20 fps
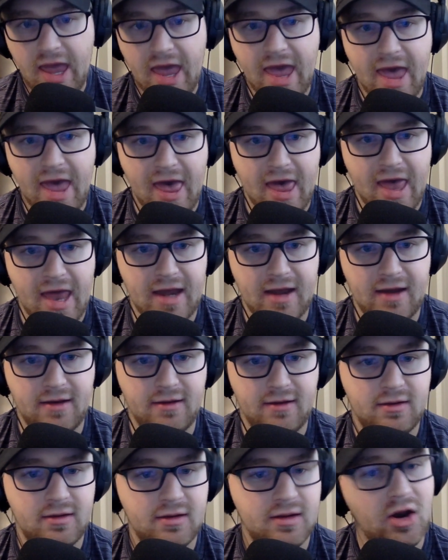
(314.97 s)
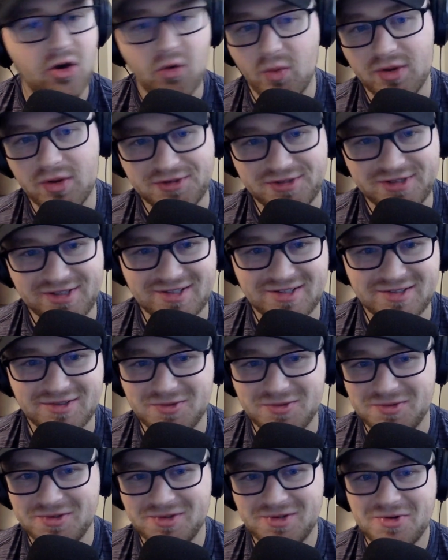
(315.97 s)
and Garrett Wilson.
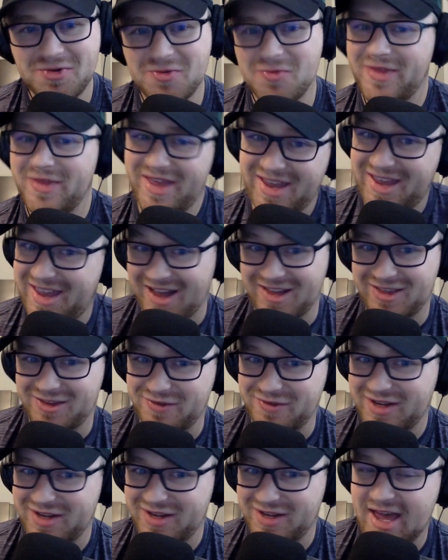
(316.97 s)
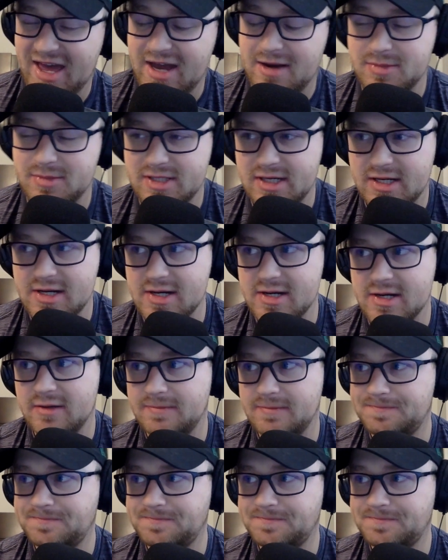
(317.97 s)
They got Devontae Adams here.